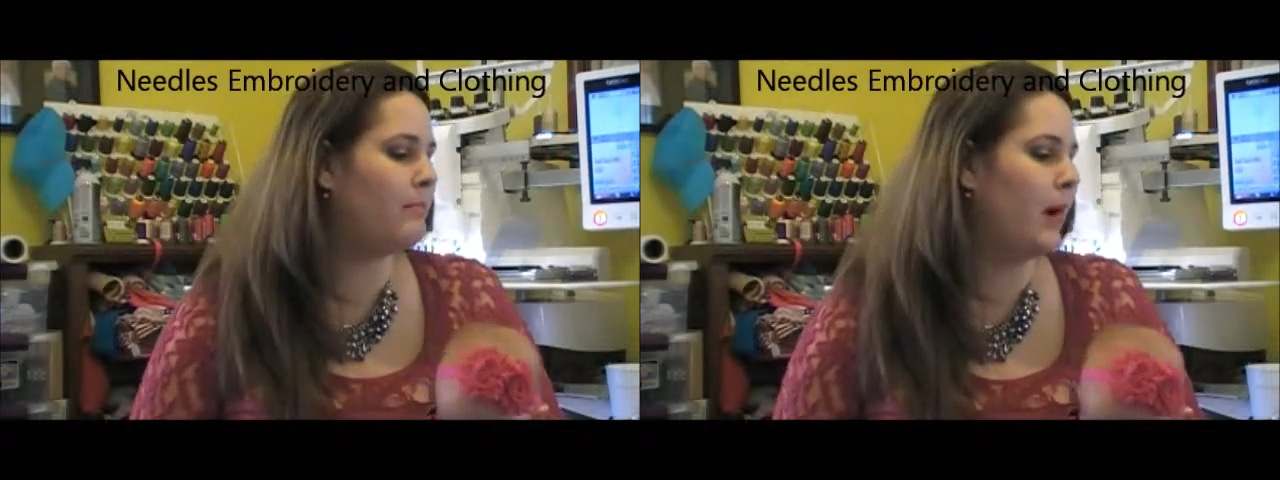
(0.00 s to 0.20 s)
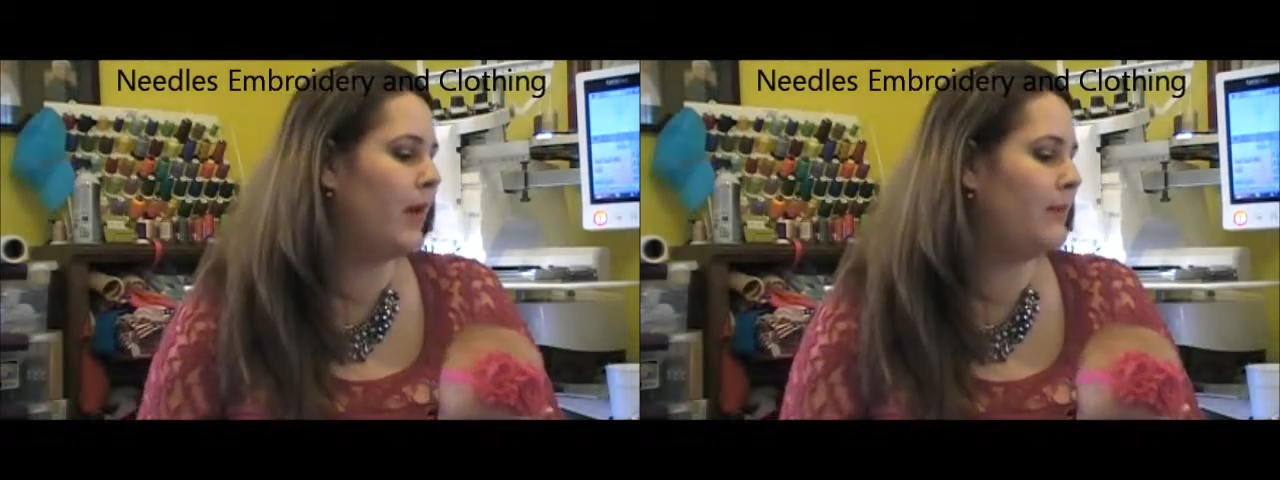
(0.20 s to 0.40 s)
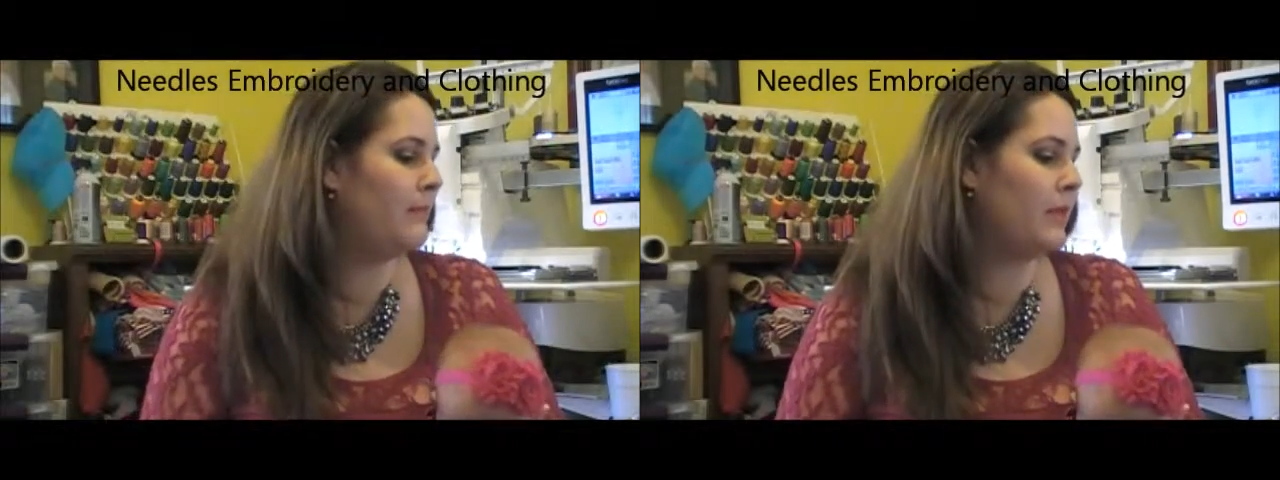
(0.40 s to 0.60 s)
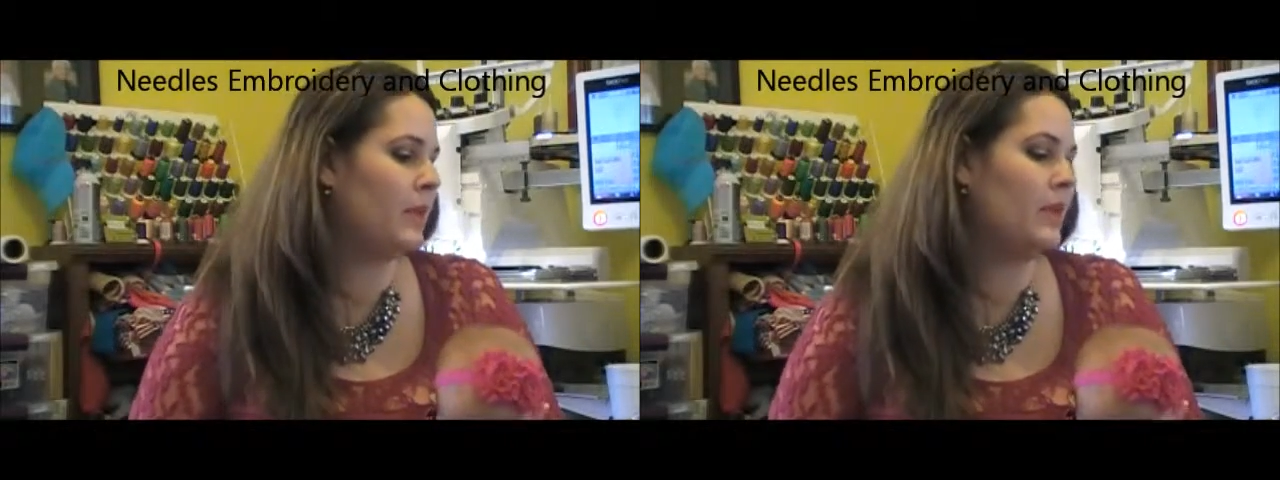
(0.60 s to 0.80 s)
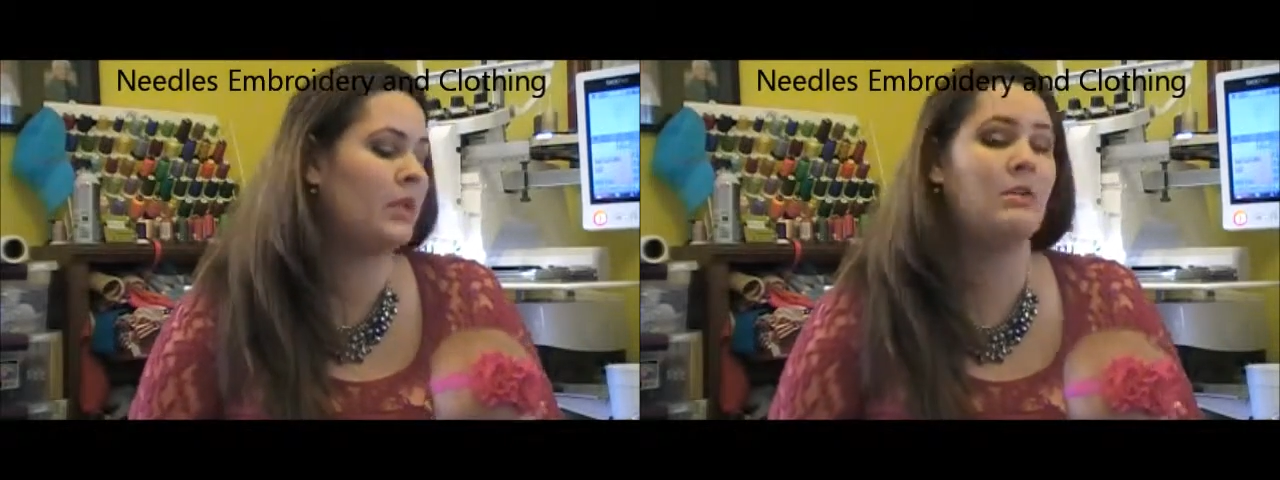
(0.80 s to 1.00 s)
but
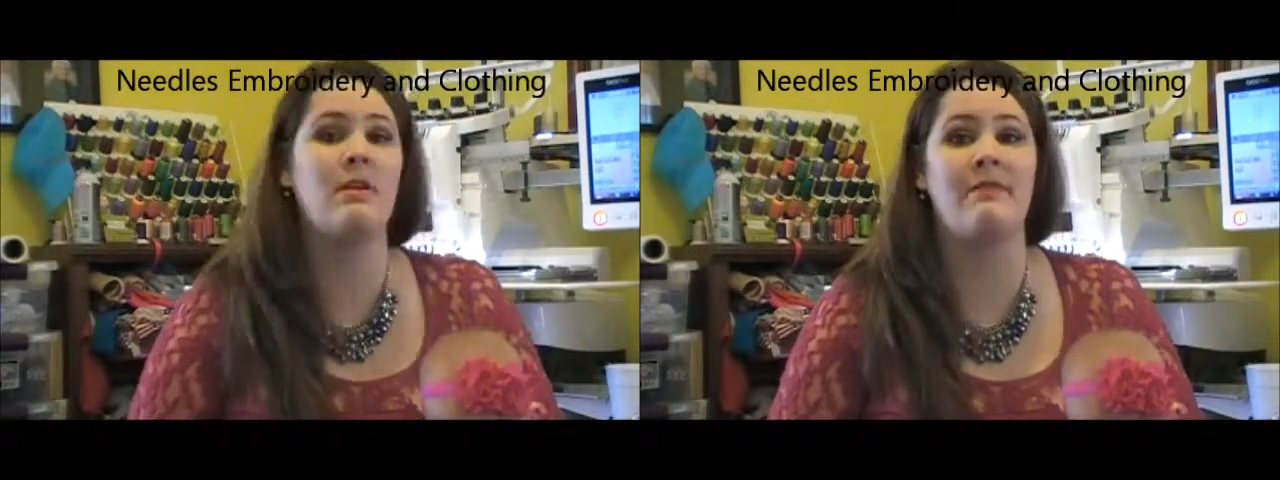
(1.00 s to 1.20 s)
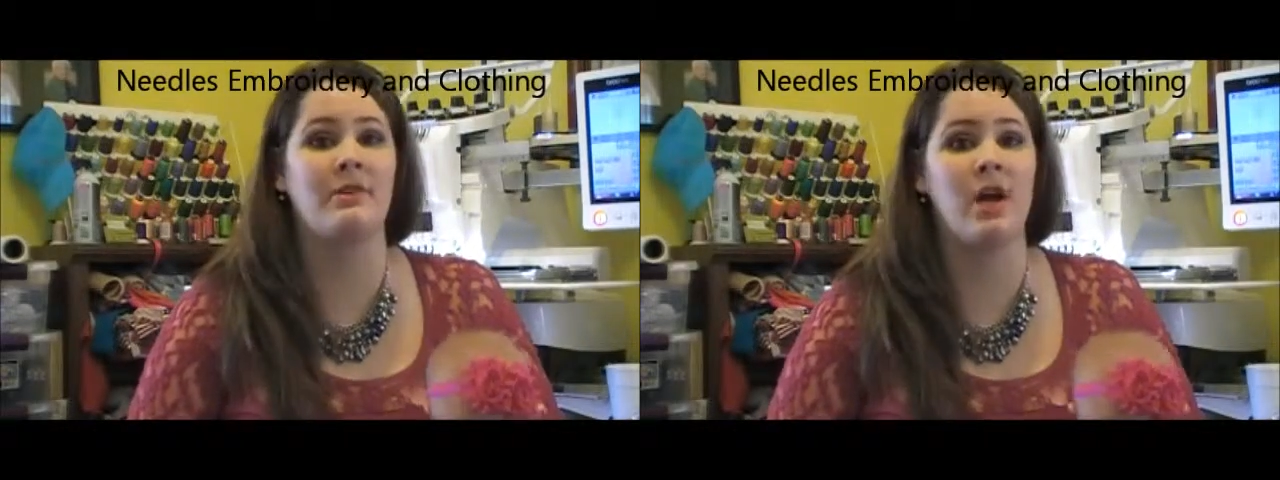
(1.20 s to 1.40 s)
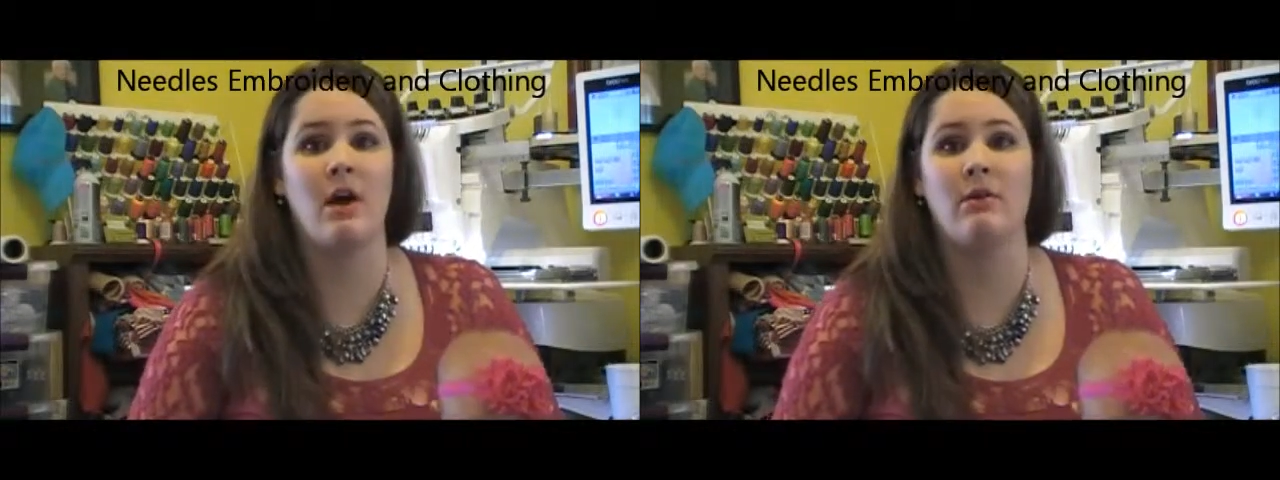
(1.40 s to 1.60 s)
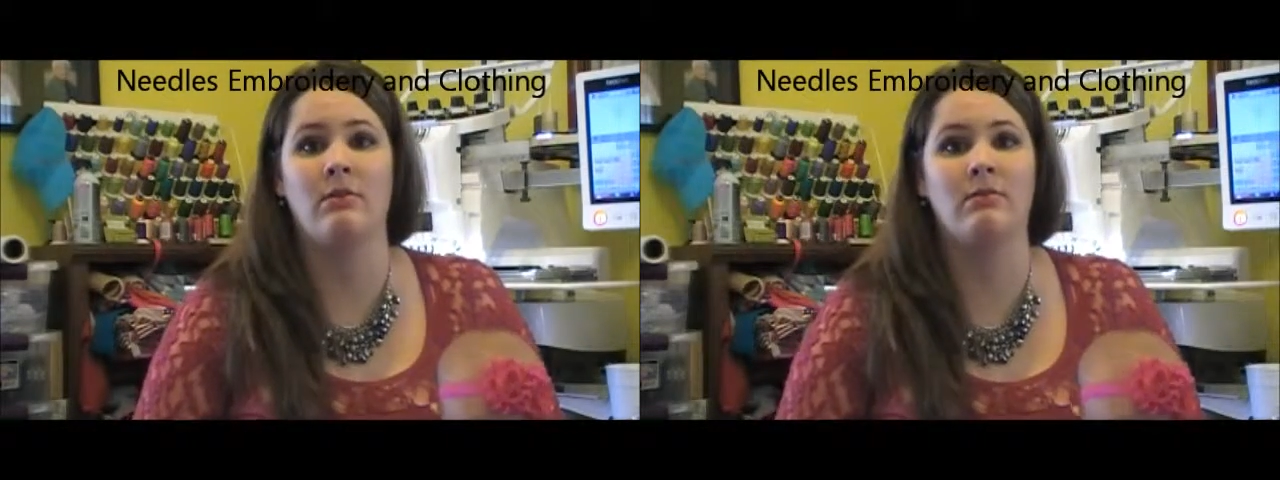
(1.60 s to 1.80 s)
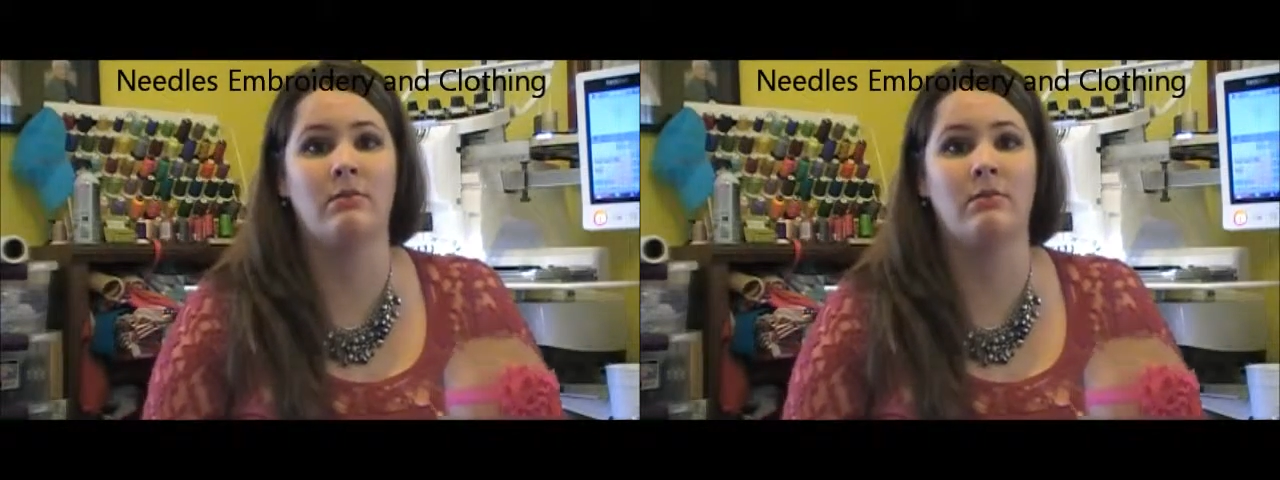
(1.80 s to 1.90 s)
you never know.